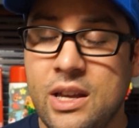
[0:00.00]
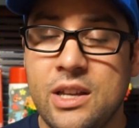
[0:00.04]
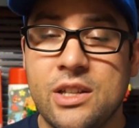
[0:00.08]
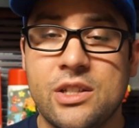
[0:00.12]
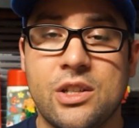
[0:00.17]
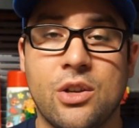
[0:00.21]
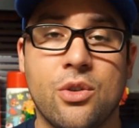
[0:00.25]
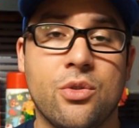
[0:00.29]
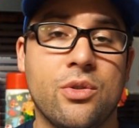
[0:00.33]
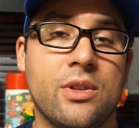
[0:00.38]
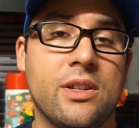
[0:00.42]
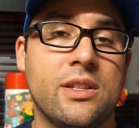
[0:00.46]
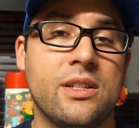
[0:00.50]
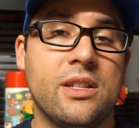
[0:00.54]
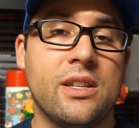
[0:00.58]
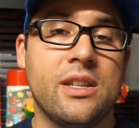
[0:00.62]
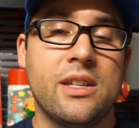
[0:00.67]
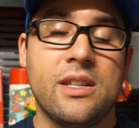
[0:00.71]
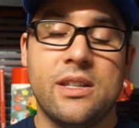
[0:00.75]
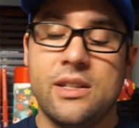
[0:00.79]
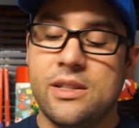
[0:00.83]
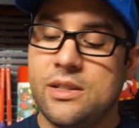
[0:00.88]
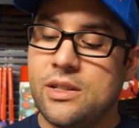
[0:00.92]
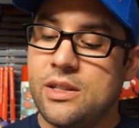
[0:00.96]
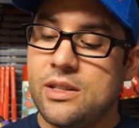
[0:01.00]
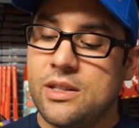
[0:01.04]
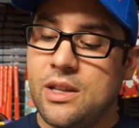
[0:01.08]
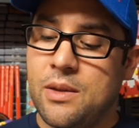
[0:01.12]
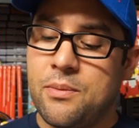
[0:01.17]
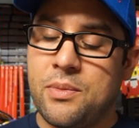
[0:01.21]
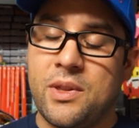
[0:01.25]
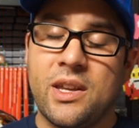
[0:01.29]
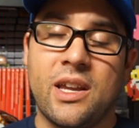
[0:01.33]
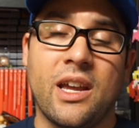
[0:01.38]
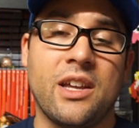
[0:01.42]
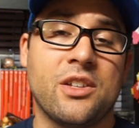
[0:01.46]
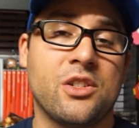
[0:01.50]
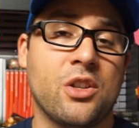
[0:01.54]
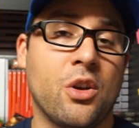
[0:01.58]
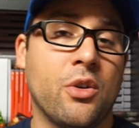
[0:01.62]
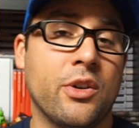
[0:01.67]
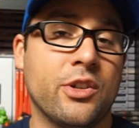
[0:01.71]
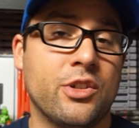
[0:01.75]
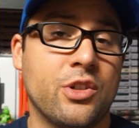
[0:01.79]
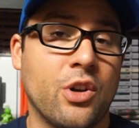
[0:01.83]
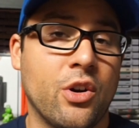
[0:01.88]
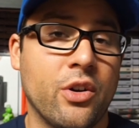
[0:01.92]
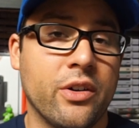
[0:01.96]
So this is something I saw
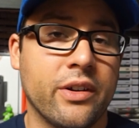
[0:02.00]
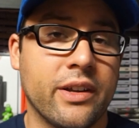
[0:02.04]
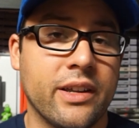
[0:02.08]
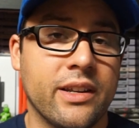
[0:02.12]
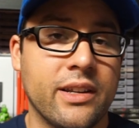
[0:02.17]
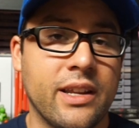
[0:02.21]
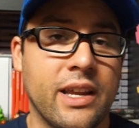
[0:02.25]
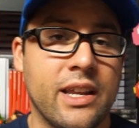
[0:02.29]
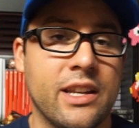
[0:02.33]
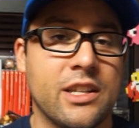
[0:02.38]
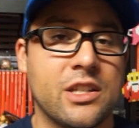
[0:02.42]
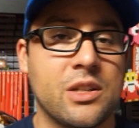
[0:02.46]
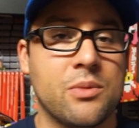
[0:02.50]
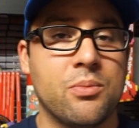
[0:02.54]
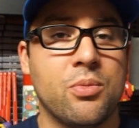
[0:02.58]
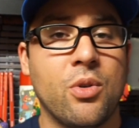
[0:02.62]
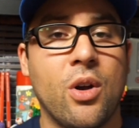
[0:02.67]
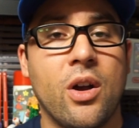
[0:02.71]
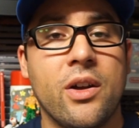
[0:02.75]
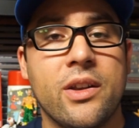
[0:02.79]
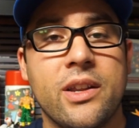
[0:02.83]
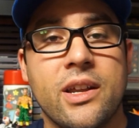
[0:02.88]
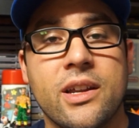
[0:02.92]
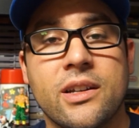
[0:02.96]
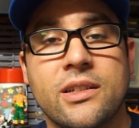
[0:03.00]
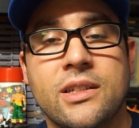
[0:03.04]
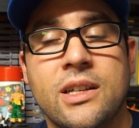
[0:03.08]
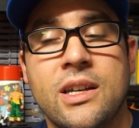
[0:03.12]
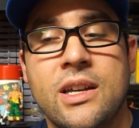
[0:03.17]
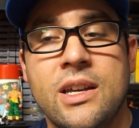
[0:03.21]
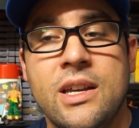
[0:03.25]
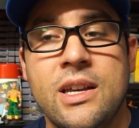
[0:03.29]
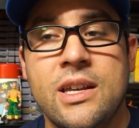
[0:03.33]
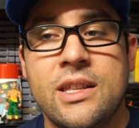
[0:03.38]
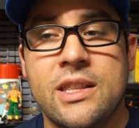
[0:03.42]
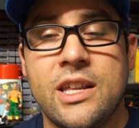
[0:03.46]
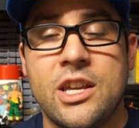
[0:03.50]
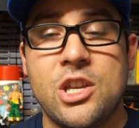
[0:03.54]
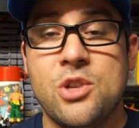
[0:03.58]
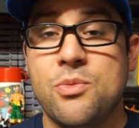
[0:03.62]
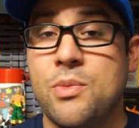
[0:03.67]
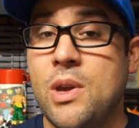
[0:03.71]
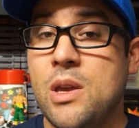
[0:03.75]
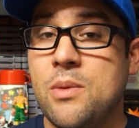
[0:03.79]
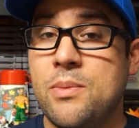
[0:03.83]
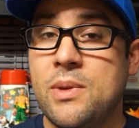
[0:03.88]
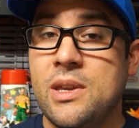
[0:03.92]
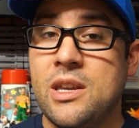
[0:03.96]
at Target, and it's a product that you
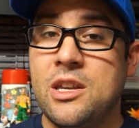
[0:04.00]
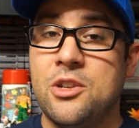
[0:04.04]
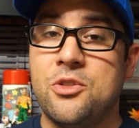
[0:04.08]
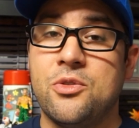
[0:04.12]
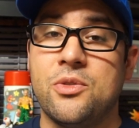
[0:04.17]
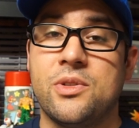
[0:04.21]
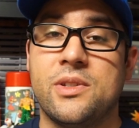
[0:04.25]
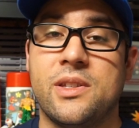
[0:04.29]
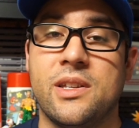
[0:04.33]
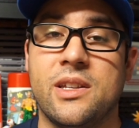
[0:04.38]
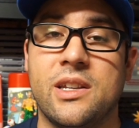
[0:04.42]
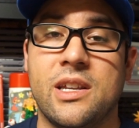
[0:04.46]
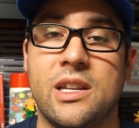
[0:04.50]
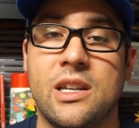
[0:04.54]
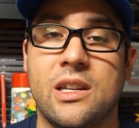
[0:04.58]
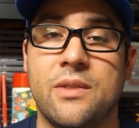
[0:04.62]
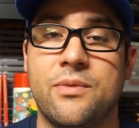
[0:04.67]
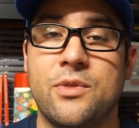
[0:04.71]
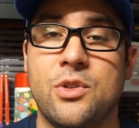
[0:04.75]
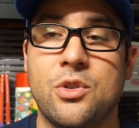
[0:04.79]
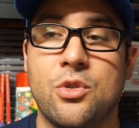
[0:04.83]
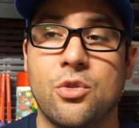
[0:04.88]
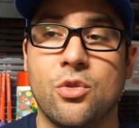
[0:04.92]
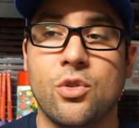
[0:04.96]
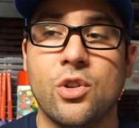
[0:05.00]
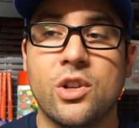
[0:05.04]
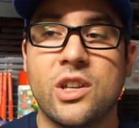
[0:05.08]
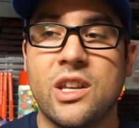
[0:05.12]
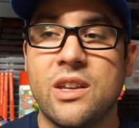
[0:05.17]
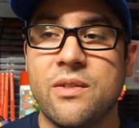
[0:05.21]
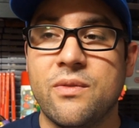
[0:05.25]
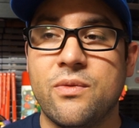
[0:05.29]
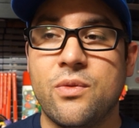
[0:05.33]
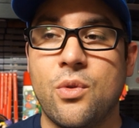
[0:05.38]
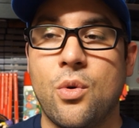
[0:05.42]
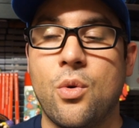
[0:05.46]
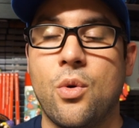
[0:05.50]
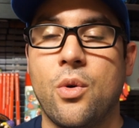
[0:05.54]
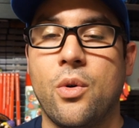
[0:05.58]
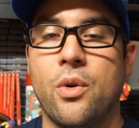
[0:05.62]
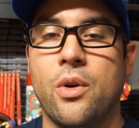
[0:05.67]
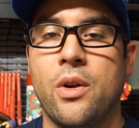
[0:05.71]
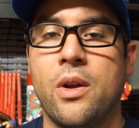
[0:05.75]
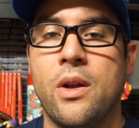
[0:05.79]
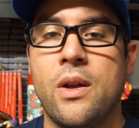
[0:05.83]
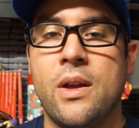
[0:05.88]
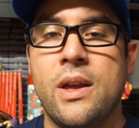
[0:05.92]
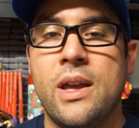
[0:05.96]
may be interested in if you're looking
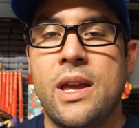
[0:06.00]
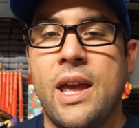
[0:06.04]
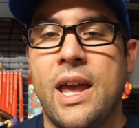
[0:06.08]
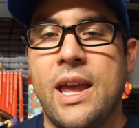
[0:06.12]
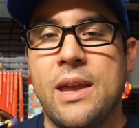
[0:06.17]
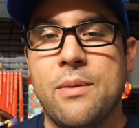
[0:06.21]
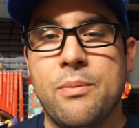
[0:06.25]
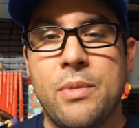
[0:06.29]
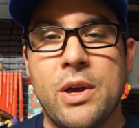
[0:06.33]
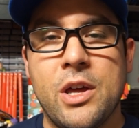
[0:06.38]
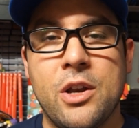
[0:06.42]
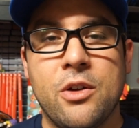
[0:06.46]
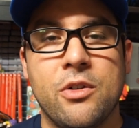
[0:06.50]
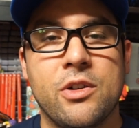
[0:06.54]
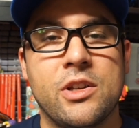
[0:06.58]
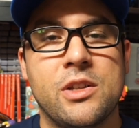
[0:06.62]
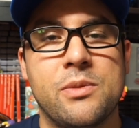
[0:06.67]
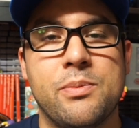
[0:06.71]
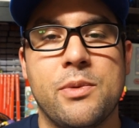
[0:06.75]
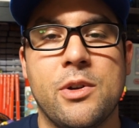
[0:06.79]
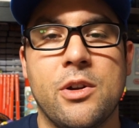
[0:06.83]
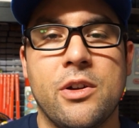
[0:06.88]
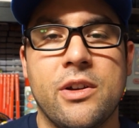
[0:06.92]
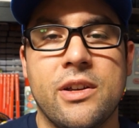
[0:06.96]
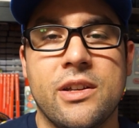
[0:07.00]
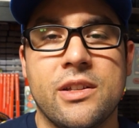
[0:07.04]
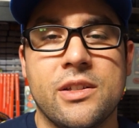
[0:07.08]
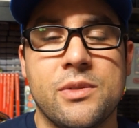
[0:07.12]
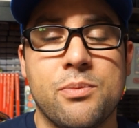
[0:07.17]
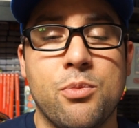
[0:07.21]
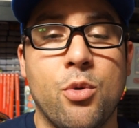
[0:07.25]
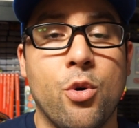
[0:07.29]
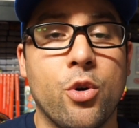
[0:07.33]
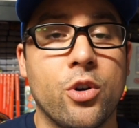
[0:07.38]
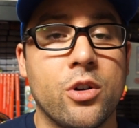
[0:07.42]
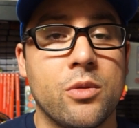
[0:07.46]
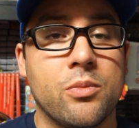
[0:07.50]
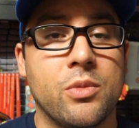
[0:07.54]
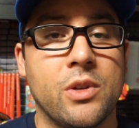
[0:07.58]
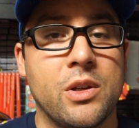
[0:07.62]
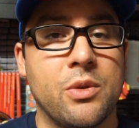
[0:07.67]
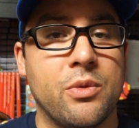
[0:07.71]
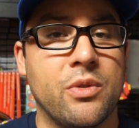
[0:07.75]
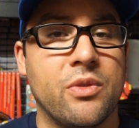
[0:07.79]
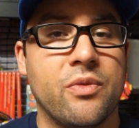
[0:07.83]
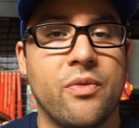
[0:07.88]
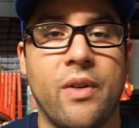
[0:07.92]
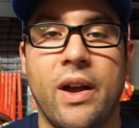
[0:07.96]
for a better experience
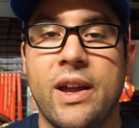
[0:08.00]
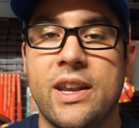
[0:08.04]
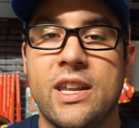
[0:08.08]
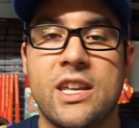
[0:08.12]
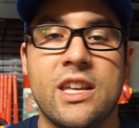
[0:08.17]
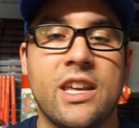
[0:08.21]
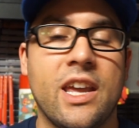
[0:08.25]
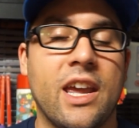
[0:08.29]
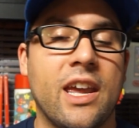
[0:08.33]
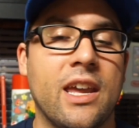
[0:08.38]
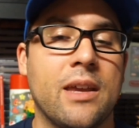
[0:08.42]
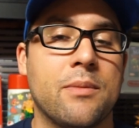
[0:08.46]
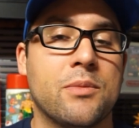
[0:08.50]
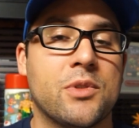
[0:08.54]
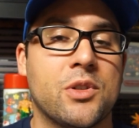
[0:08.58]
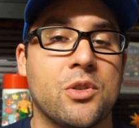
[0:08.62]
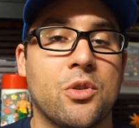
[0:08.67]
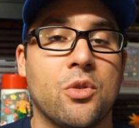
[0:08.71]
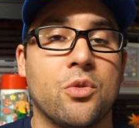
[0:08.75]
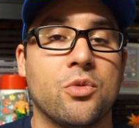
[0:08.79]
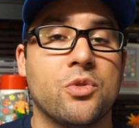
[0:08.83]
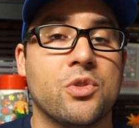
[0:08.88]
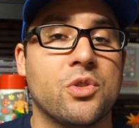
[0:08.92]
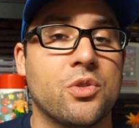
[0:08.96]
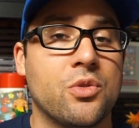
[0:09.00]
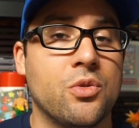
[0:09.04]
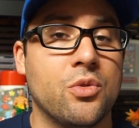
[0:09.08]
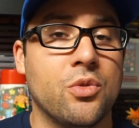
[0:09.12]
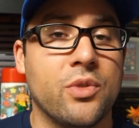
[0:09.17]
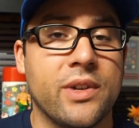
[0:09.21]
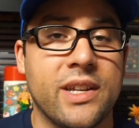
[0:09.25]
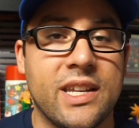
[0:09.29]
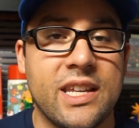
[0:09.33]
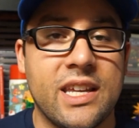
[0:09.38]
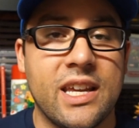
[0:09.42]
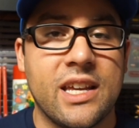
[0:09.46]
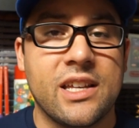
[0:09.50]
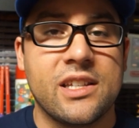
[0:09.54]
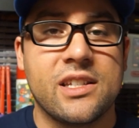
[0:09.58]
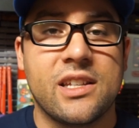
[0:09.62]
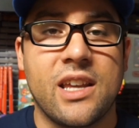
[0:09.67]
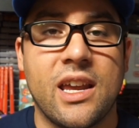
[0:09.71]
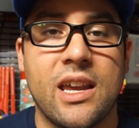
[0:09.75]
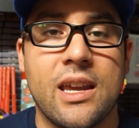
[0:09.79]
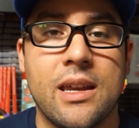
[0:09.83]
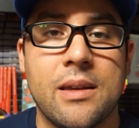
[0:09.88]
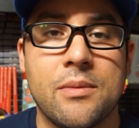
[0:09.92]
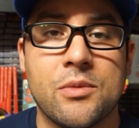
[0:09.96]
portably with fighting games and old school NES
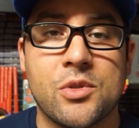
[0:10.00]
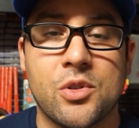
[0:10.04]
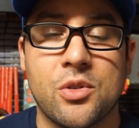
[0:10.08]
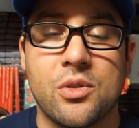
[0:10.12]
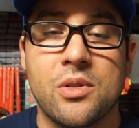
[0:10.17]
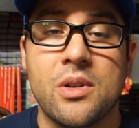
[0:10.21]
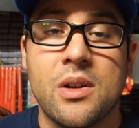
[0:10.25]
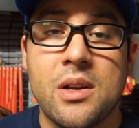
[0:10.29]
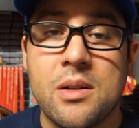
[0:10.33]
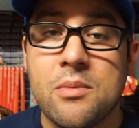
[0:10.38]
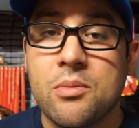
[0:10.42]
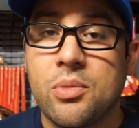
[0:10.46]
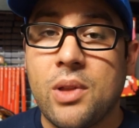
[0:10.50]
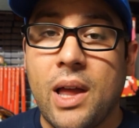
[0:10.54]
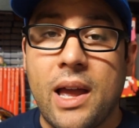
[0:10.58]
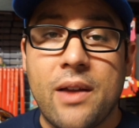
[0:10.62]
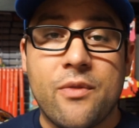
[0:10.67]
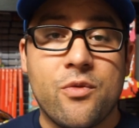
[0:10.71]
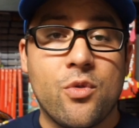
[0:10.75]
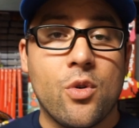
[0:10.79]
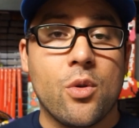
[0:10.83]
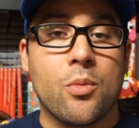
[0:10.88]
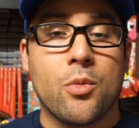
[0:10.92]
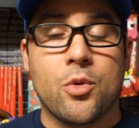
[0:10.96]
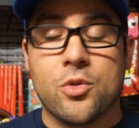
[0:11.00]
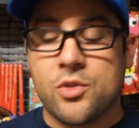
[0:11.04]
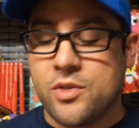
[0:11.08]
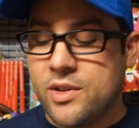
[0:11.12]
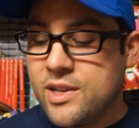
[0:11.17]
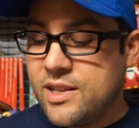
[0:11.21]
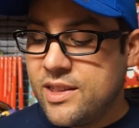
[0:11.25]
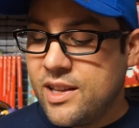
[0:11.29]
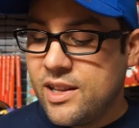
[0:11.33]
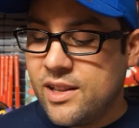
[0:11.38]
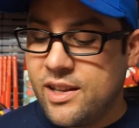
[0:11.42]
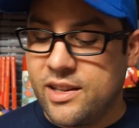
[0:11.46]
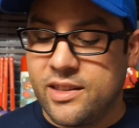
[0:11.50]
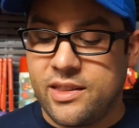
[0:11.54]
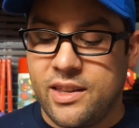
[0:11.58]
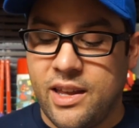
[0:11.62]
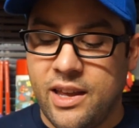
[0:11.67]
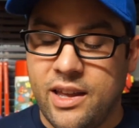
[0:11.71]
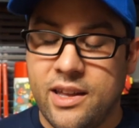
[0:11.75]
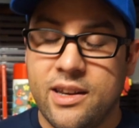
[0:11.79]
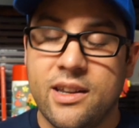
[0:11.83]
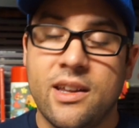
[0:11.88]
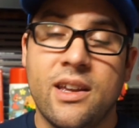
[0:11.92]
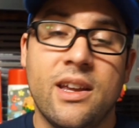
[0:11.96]
games or platformers or anything like
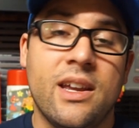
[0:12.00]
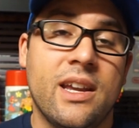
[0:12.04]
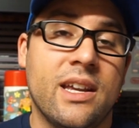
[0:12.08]
that.